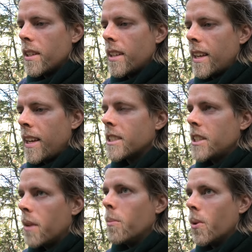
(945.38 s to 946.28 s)
he has
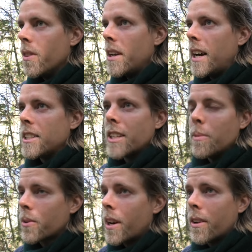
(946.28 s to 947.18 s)
done more than I, so I'm
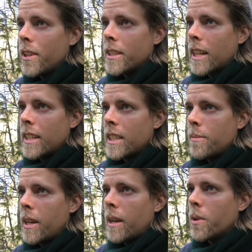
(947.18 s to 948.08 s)
not gonna criticize
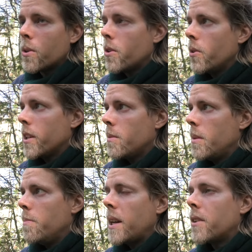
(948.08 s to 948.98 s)
him, and I'm not going to be
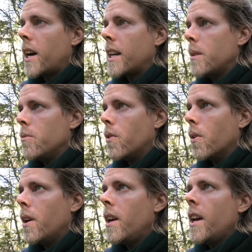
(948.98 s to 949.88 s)
bitter at him
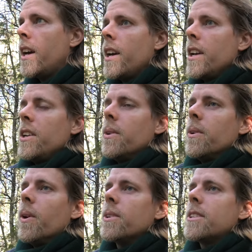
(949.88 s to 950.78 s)
for, you know,
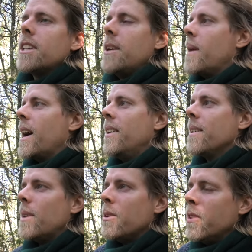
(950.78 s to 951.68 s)
not
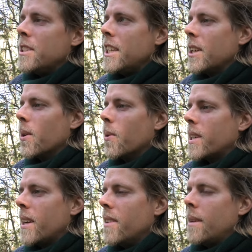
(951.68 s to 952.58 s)
admiring my physique or
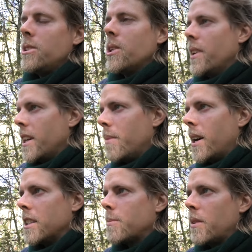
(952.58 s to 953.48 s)
whatever. I'm sure he
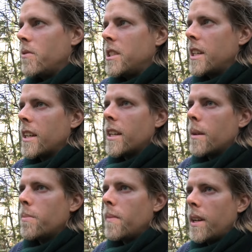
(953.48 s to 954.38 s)
admires my physique
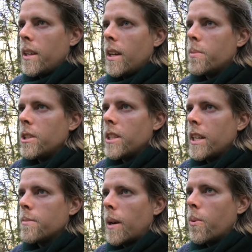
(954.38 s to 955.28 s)
and he
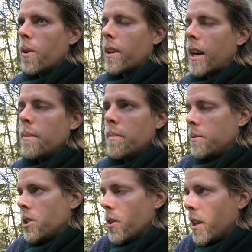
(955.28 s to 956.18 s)
appreciates my work. I'm
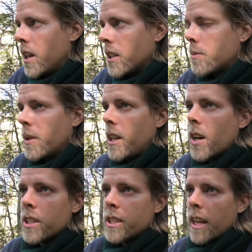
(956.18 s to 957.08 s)
sure he does, but he
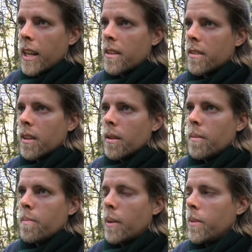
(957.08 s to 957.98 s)
can't say
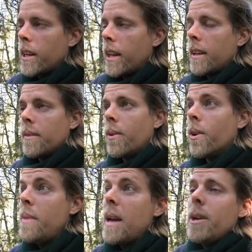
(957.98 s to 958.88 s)
it publicly.
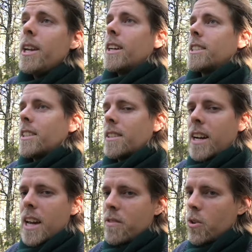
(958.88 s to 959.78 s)
Or maybe he doesn't.
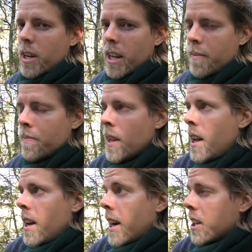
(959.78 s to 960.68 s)
I have no idea.
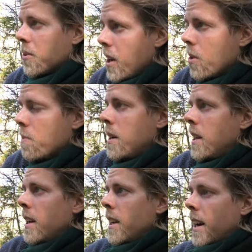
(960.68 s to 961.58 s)
I can only hope.
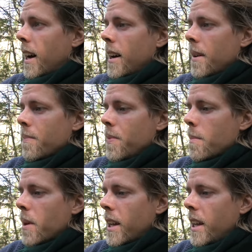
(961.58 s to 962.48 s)

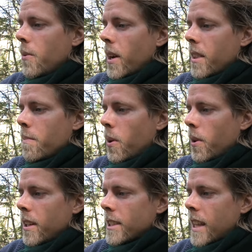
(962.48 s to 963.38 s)
But anyway, the point is